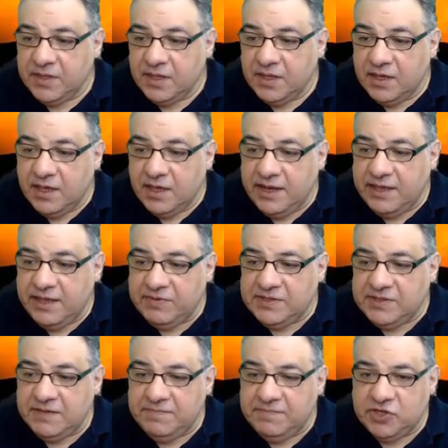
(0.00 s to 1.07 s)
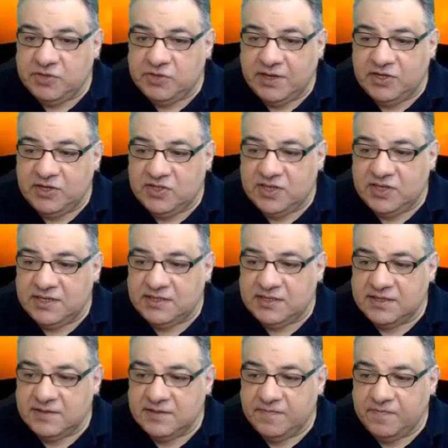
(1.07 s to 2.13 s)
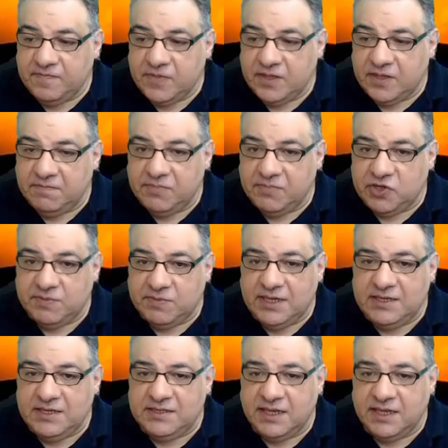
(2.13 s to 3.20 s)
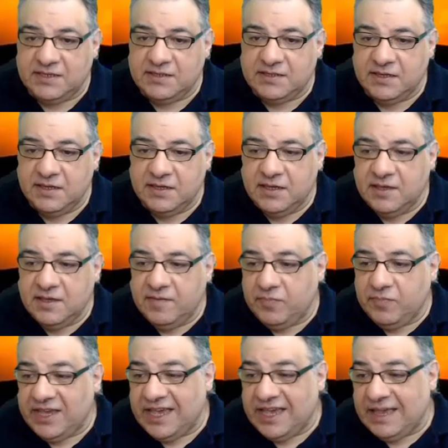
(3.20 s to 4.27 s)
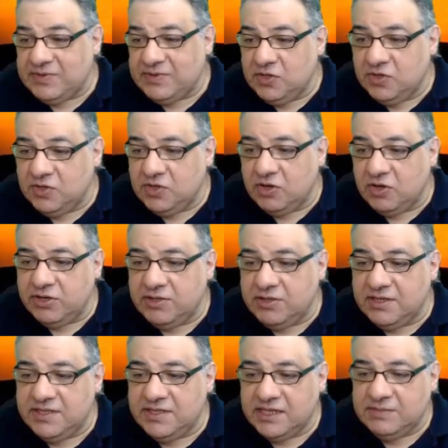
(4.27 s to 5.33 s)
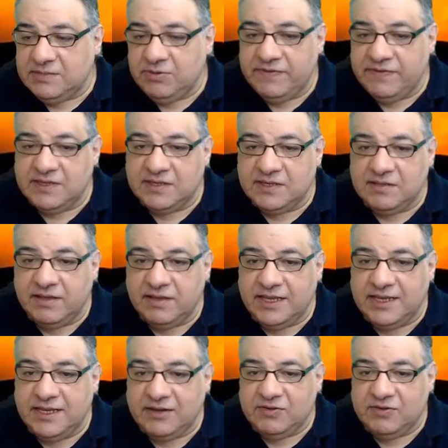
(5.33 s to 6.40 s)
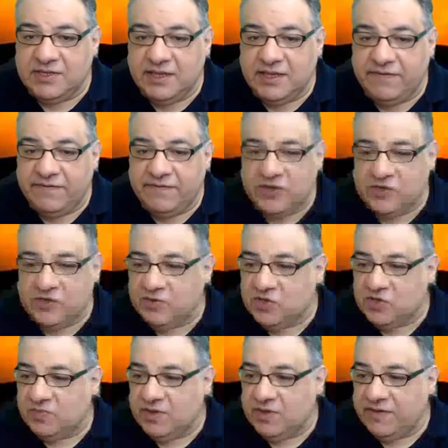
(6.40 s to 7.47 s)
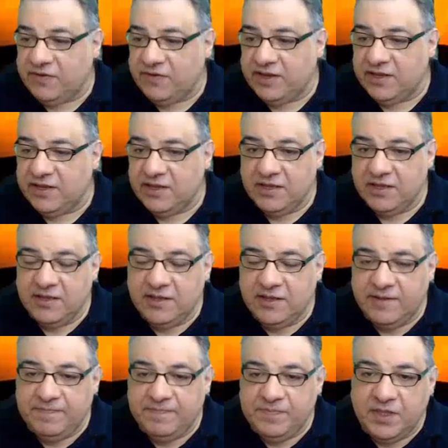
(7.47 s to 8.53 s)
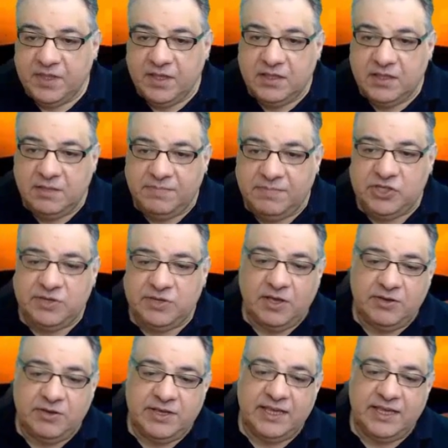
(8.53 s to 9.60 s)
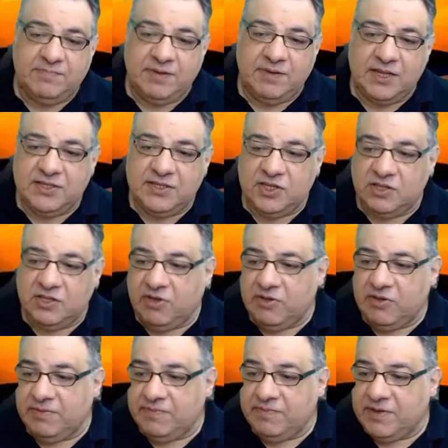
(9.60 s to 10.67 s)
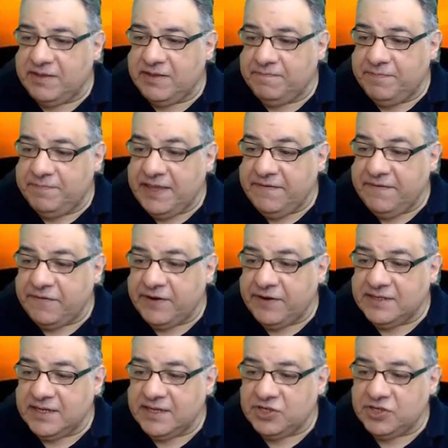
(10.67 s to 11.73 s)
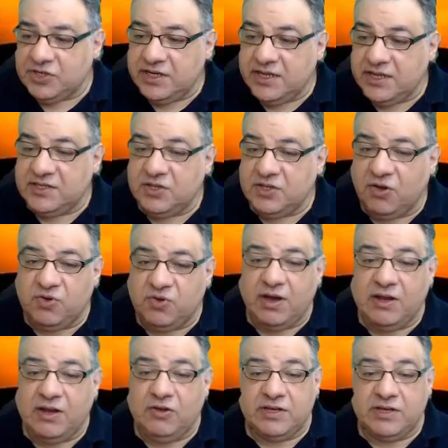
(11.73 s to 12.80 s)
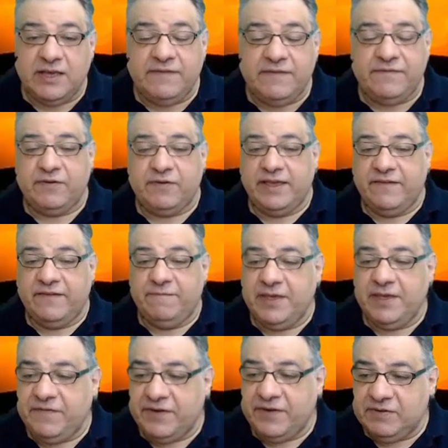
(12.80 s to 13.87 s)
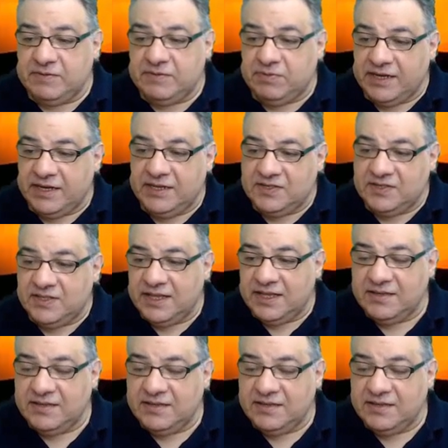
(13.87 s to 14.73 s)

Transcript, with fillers: and here we see bishop h six, bishop e six. Perhaps you can argue this next move is a slight inaccuracy from Fischer, bishop b three. The bishop, okay, is blunted at the moment, but b three is actually, it's got quite a lot going for it. If b three was played instead,